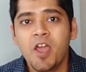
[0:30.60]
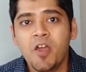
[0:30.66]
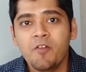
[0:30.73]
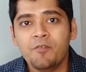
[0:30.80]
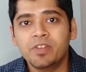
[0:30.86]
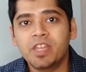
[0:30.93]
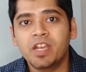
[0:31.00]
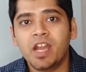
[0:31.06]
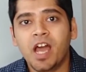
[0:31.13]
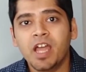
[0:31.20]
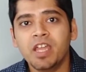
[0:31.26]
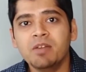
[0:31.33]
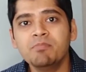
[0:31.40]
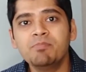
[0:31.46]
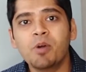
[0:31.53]
With an
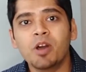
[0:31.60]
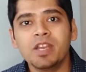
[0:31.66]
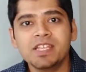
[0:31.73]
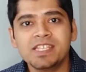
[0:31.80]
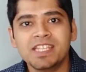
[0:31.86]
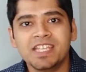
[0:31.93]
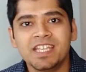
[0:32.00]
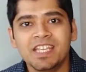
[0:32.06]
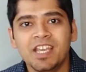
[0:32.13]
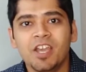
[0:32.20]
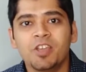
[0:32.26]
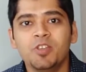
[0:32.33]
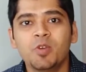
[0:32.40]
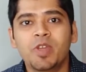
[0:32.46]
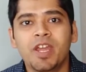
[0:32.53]
IAM policy,
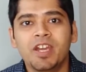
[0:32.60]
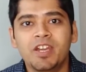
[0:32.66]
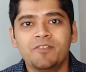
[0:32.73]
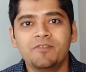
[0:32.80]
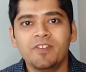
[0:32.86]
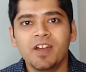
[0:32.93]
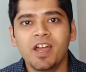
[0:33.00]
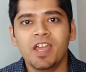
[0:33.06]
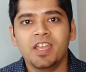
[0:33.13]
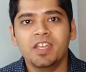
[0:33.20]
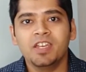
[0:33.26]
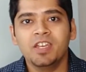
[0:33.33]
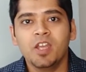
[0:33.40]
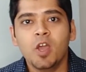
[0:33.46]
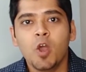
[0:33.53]
you can
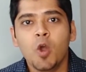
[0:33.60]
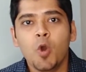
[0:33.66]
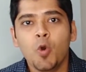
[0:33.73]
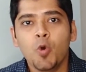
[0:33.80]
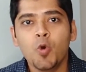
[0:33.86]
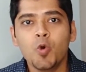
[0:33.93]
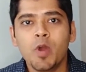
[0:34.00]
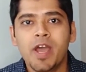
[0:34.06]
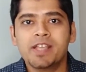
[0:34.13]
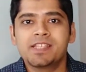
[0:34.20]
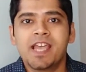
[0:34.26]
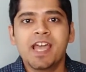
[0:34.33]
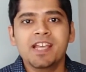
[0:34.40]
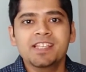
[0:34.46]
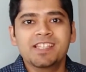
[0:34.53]
define who has
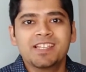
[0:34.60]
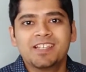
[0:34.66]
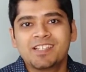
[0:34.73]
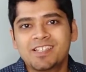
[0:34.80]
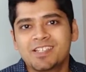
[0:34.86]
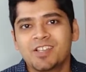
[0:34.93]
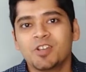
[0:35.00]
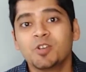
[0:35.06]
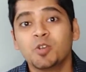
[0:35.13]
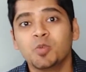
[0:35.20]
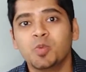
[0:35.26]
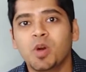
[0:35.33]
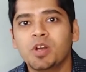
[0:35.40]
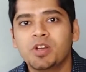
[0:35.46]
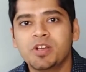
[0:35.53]
access to
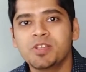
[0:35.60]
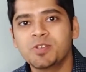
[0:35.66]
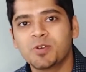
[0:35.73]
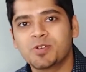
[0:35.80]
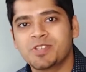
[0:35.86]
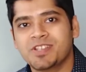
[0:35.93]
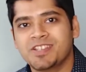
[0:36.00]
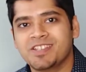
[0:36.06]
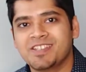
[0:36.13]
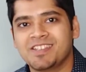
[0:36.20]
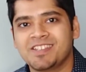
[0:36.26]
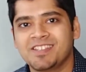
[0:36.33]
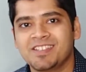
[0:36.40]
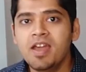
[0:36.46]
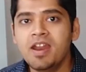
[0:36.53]
what
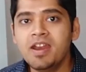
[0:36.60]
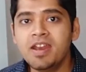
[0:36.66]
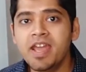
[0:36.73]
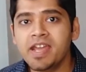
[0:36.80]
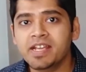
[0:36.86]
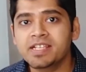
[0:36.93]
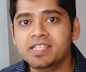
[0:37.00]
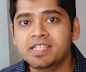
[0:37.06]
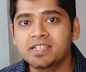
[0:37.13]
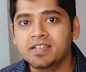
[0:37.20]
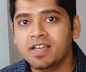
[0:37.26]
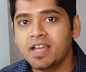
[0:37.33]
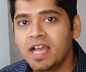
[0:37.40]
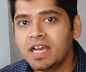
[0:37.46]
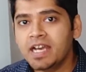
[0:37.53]
resources.
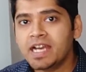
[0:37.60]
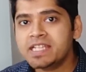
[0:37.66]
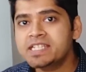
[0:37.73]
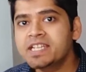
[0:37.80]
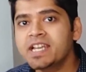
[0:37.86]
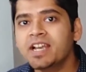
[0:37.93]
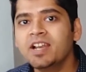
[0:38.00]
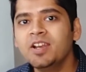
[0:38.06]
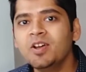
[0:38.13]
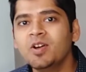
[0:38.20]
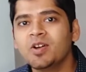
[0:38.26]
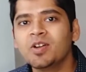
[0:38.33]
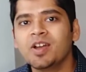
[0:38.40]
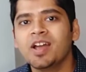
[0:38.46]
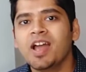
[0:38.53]
Next, let's take a
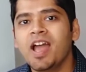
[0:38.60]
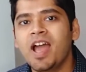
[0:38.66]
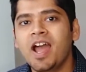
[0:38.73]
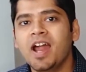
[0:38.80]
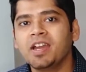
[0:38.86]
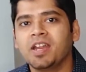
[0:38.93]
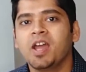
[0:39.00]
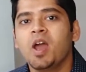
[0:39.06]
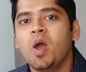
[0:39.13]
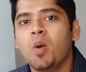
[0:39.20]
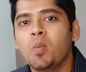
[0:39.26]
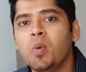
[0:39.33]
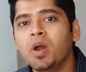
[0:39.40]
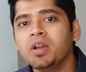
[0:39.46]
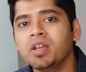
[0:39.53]
look at
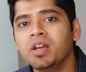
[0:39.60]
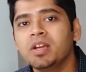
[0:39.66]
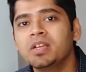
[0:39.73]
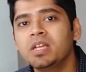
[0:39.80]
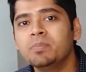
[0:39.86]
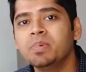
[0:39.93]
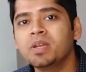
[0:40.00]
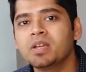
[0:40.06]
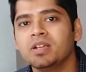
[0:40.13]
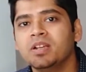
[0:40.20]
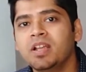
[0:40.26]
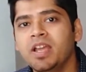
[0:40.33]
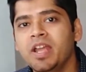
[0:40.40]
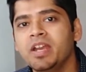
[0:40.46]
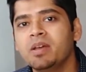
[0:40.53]
what a typical
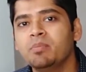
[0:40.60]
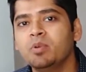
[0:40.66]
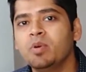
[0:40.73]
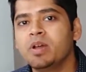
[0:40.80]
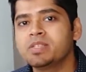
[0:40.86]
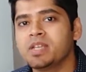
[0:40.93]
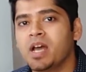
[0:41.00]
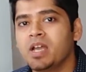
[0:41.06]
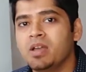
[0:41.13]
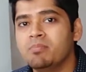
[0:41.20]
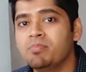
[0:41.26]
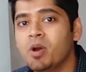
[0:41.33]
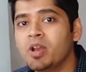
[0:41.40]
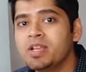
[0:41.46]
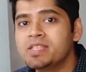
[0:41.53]
AWS IAM
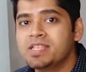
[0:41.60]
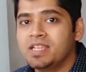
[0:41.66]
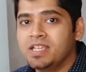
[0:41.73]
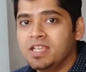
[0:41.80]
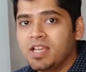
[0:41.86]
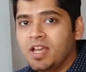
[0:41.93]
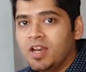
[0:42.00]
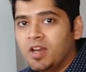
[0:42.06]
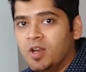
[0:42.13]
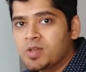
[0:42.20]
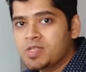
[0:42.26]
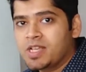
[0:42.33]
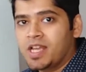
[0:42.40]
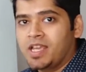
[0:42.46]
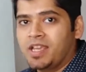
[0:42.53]
policy
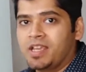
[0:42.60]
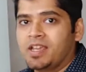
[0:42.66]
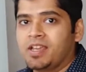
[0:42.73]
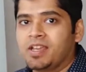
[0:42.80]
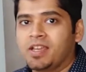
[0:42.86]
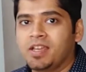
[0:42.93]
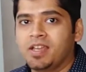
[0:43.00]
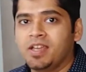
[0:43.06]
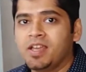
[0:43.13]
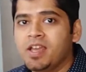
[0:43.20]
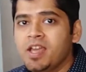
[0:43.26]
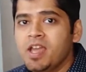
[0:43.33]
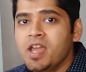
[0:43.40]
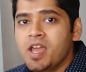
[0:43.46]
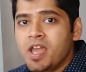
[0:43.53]
looks like.
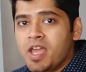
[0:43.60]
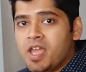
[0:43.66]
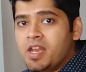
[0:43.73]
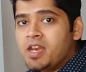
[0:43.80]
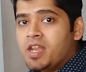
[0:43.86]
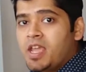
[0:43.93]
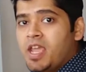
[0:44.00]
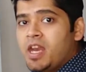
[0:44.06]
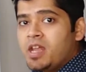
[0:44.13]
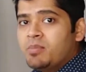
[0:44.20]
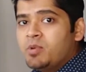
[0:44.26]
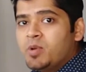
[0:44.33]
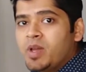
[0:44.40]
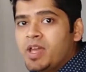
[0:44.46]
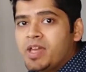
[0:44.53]
In
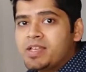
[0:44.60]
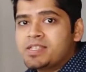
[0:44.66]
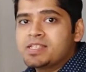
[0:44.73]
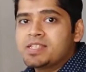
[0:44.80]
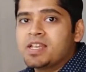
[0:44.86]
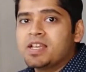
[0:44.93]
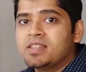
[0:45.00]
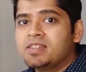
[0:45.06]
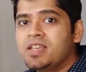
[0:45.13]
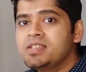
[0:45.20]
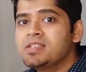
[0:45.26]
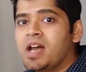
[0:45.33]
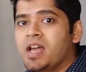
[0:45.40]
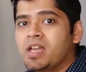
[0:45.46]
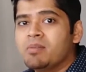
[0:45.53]
AWS,
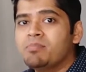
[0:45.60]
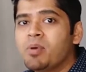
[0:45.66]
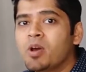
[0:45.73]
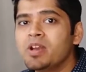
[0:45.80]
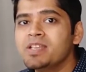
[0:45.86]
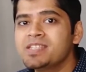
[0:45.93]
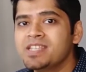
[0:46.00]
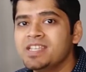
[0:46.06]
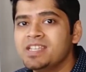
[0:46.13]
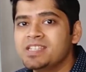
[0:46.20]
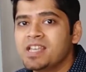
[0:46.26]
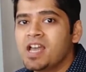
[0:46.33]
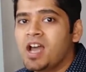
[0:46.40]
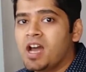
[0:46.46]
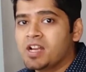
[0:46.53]
these IAM
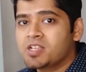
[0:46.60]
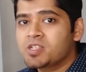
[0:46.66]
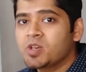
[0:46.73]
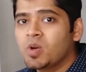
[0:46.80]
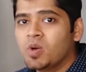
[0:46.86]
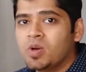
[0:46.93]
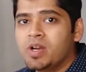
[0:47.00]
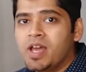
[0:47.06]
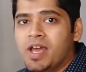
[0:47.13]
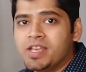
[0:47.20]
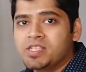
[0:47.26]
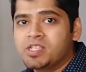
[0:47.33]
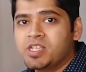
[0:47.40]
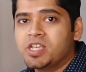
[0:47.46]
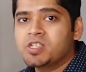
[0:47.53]
policies are stored
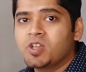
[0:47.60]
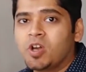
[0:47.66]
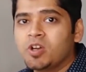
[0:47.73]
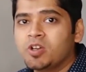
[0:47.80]
as JSON